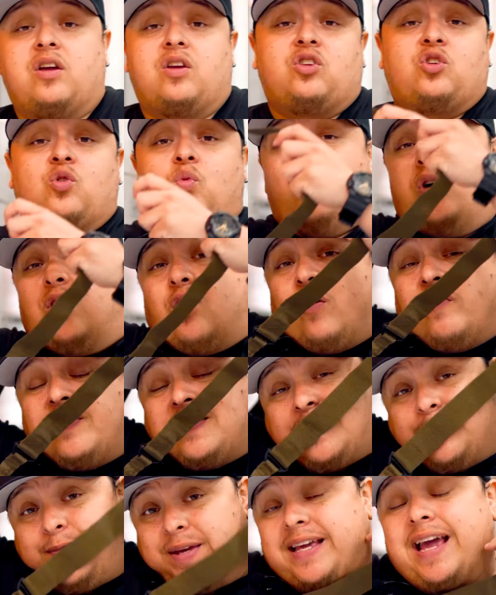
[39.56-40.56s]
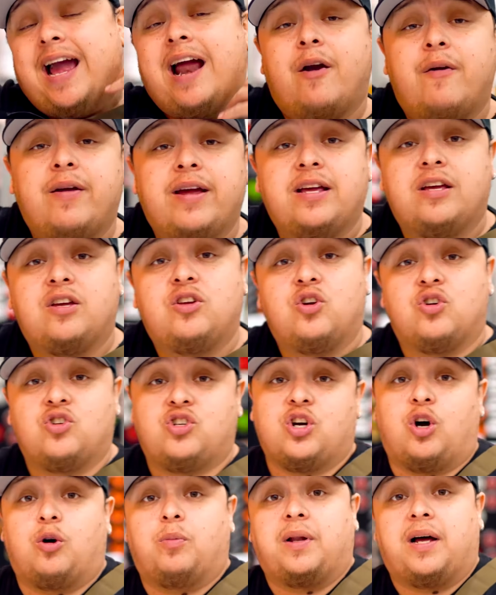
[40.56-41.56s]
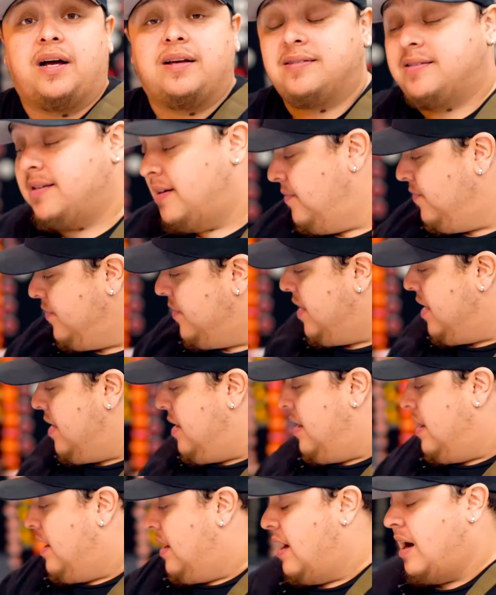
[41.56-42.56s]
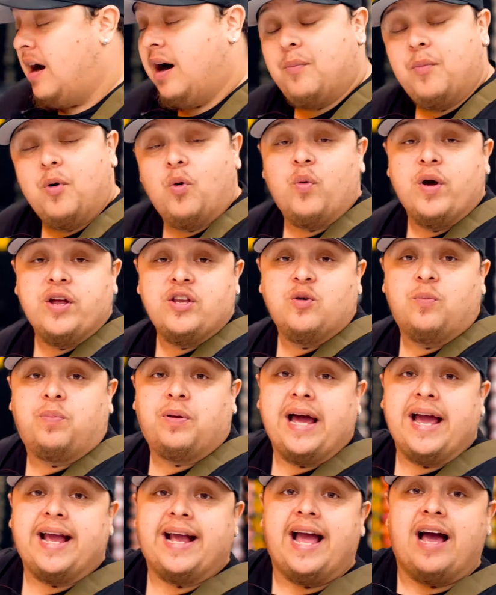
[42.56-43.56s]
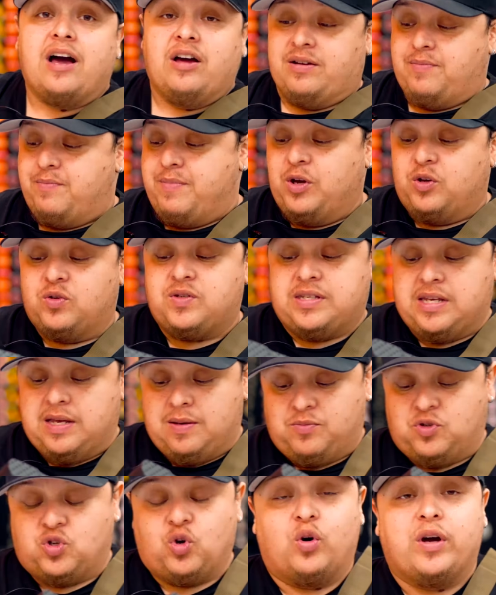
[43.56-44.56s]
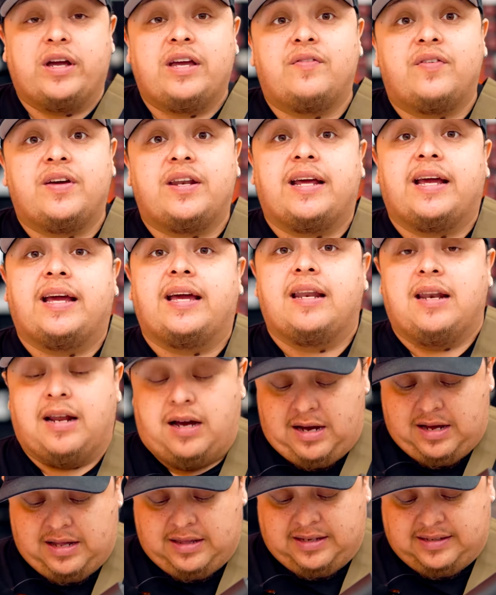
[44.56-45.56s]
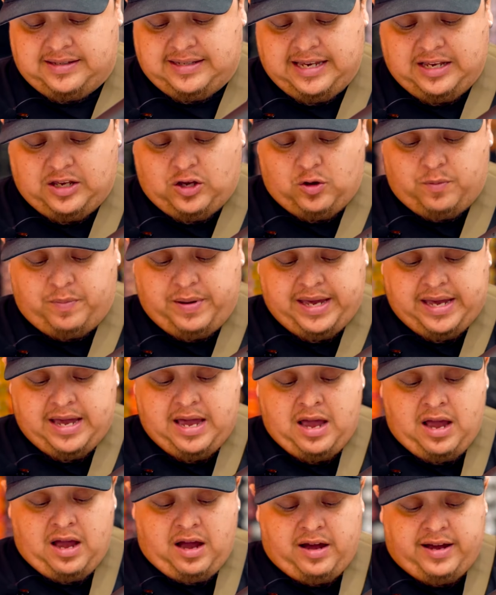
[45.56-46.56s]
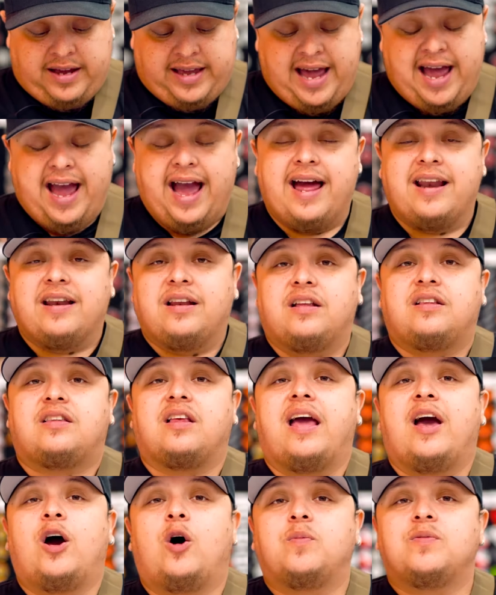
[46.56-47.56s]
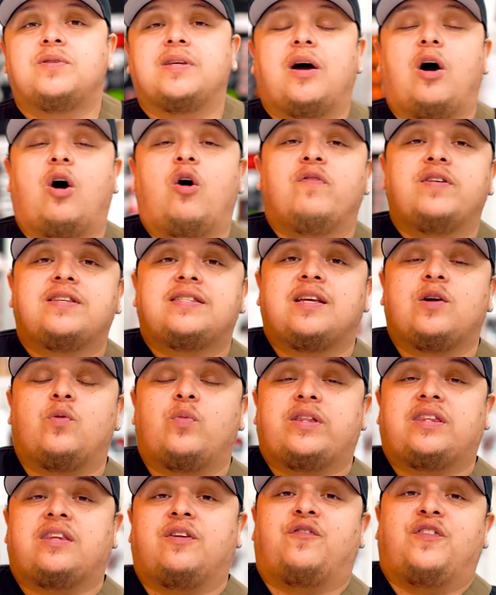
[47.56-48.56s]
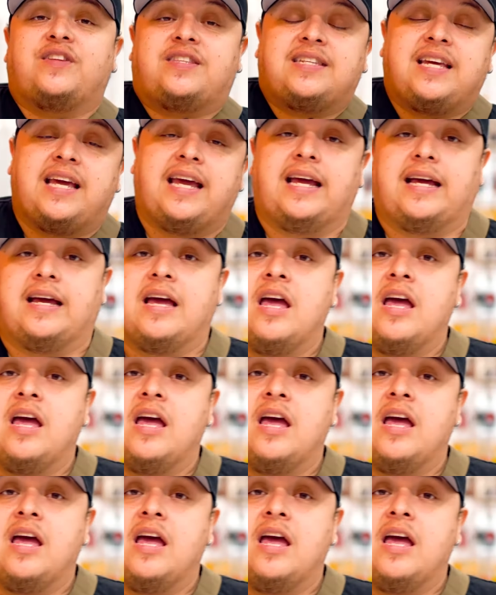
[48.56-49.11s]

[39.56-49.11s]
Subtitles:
you want to obviously be carrying your Gelblaster when you're playing out in mil sims or even in the CQB, okay? And it helps obviously with the fatigue,